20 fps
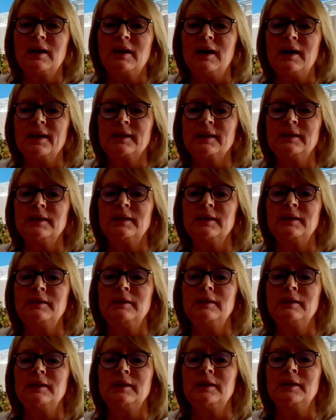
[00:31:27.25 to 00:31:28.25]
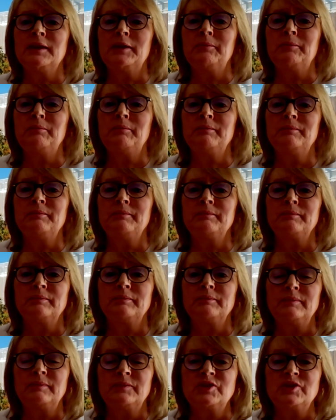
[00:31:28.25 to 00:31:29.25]
I can um,
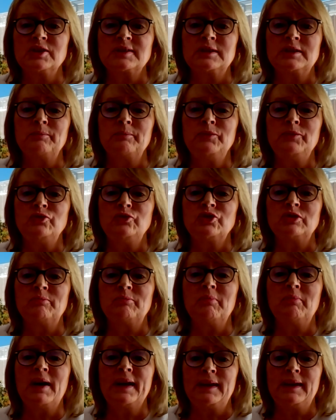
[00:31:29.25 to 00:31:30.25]
just when, unmute your mic.